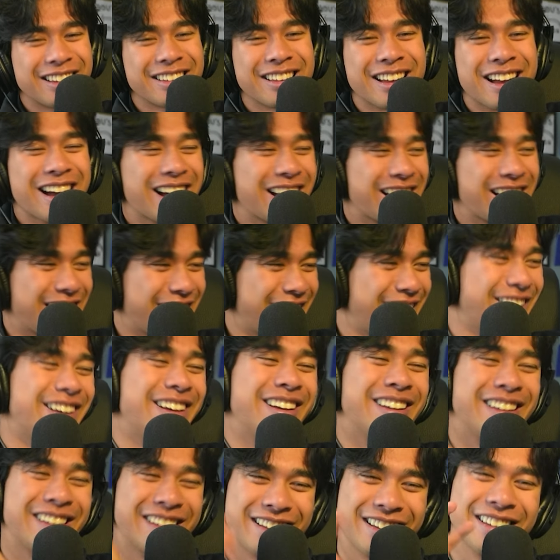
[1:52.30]
I
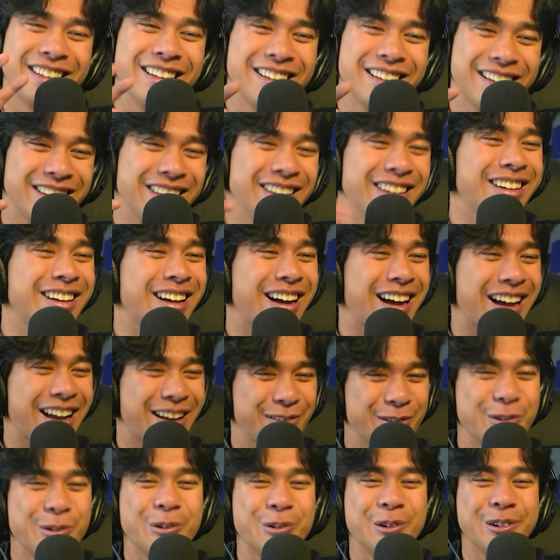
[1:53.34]
I
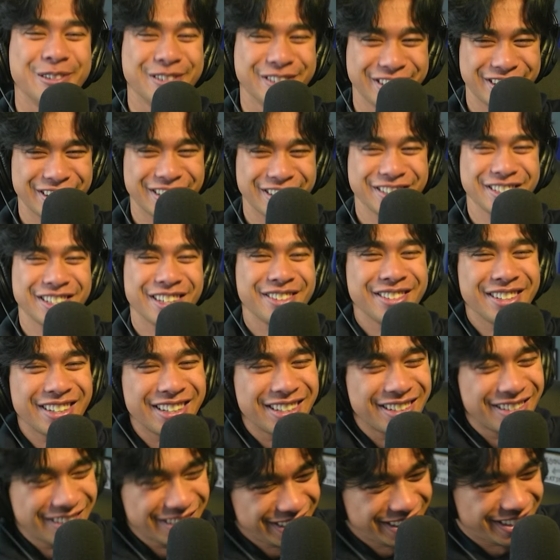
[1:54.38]
will we'll serve
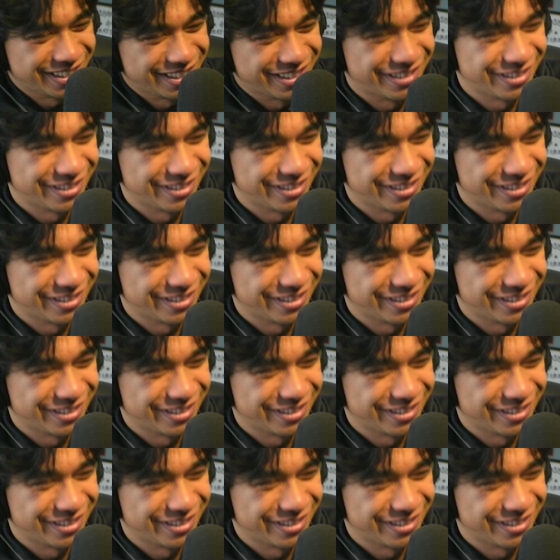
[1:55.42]
something. You